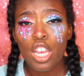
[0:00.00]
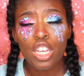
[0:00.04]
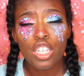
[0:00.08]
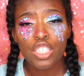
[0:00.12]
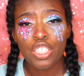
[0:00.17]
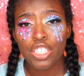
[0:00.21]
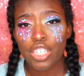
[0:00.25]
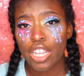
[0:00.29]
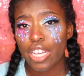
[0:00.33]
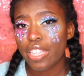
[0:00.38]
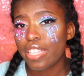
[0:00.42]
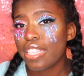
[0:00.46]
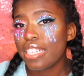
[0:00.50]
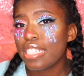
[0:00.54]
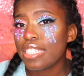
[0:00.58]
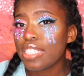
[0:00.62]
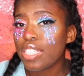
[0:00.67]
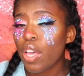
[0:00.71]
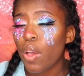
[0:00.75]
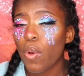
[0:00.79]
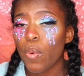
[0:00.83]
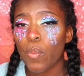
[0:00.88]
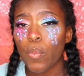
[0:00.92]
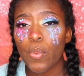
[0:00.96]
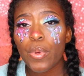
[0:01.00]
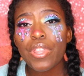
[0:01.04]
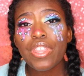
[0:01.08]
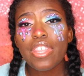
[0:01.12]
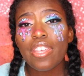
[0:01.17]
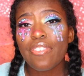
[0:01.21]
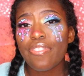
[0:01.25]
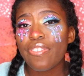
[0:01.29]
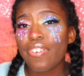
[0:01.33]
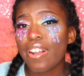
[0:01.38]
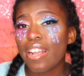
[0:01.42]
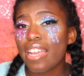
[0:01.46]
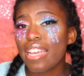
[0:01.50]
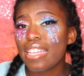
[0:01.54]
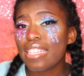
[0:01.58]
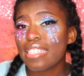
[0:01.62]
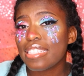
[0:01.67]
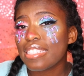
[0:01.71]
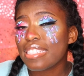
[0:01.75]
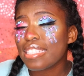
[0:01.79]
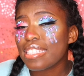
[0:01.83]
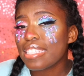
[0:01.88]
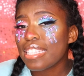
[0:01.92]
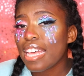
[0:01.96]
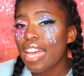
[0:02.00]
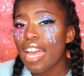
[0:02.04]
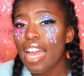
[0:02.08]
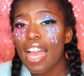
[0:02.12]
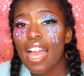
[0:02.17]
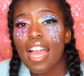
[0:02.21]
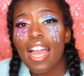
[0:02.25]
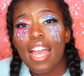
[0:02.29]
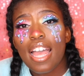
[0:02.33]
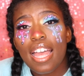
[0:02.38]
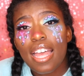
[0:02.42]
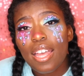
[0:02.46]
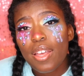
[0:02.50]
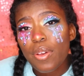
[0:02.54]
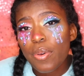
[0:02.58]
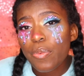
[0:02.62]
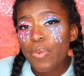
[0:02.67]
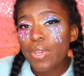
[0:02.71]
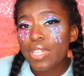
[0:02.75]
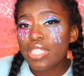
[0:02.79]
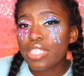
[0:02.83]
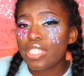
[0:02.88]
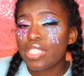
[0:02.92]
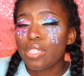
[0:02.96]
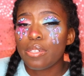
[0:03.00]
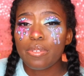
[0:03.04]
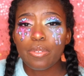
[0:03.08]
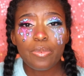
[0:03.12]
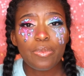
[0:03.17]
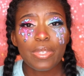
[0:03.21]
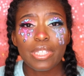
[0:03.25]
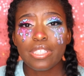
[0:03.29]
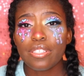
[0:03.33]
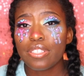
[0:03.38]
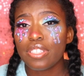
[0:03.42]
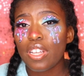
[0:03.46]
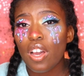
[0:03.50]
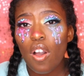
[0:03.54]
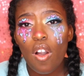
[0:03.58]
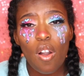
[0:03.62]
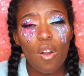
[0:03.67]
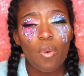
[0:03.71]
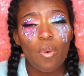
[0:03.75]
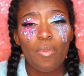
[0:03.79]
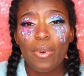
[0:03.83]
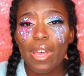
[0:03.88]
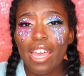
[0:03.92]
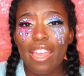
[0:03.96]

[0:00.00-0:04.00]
share this with your friends, with your dog, with